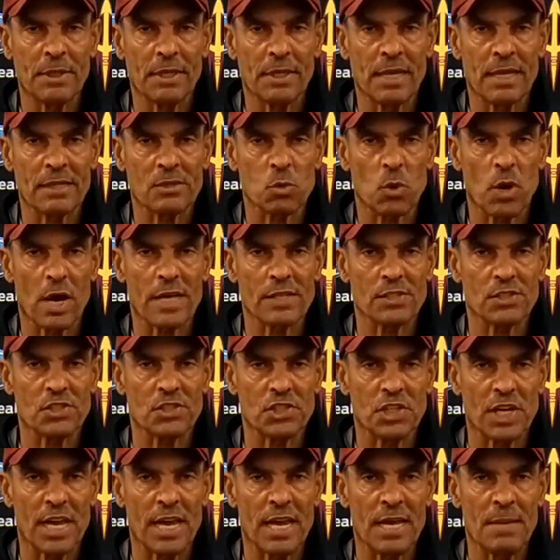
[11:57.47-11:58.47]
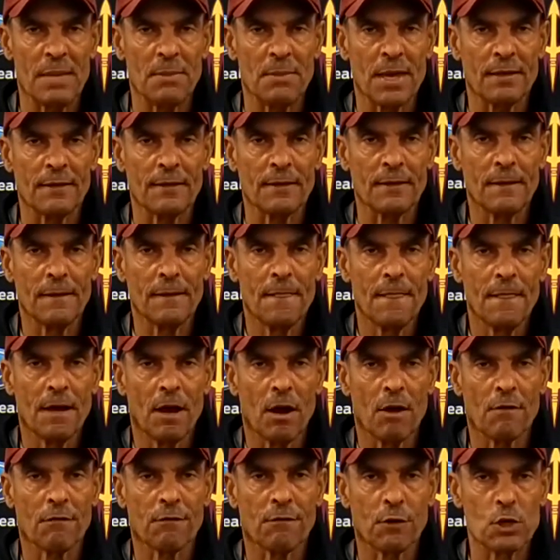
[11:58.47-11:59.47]
And that's why it's a shame that
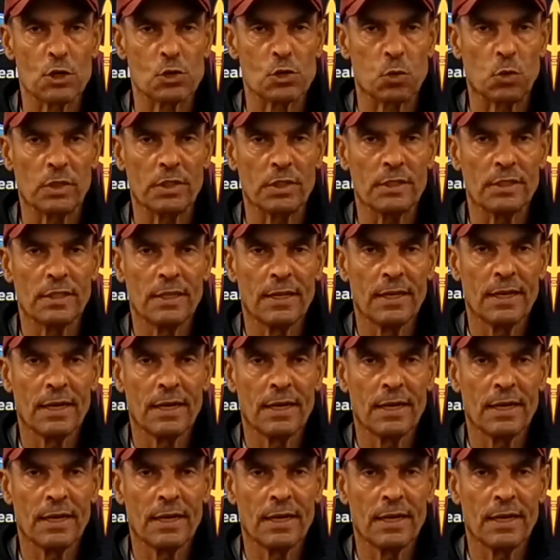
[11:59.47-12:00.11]
our first one